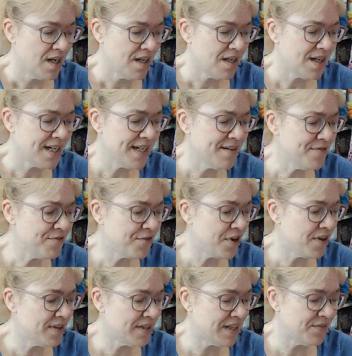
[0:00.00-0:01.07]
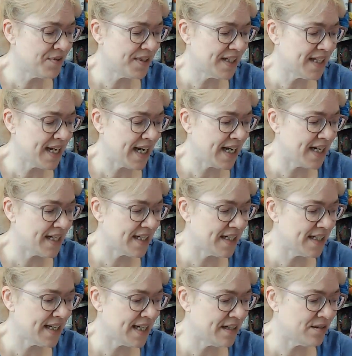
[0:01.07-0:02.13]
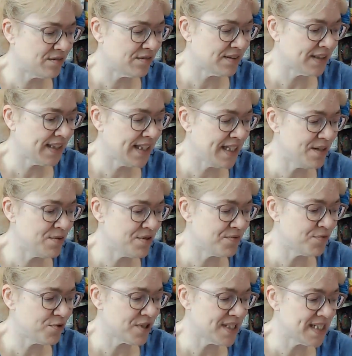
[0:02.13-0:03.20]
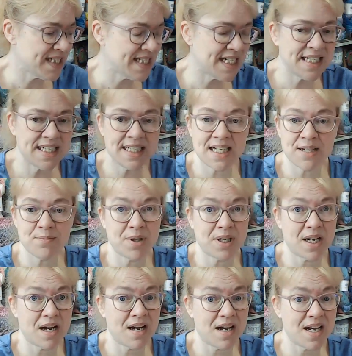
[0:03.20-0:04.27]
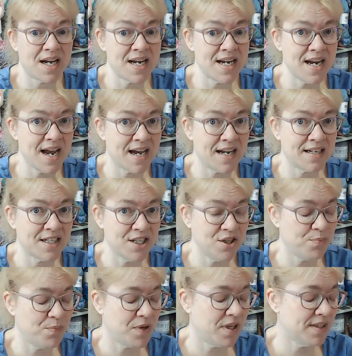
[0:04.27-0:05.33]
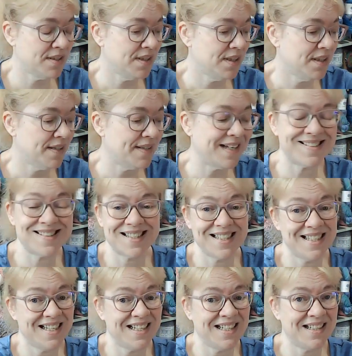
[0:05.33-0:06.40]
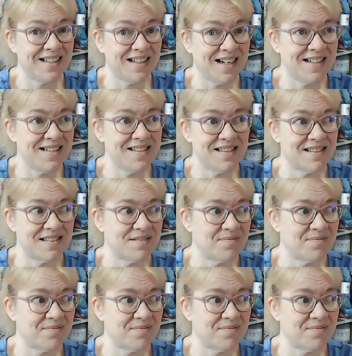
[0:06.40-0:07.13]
I didn't fall in love with the cake. Now, the cake was $14.99, but I had a coupon. That's Canadian, guys.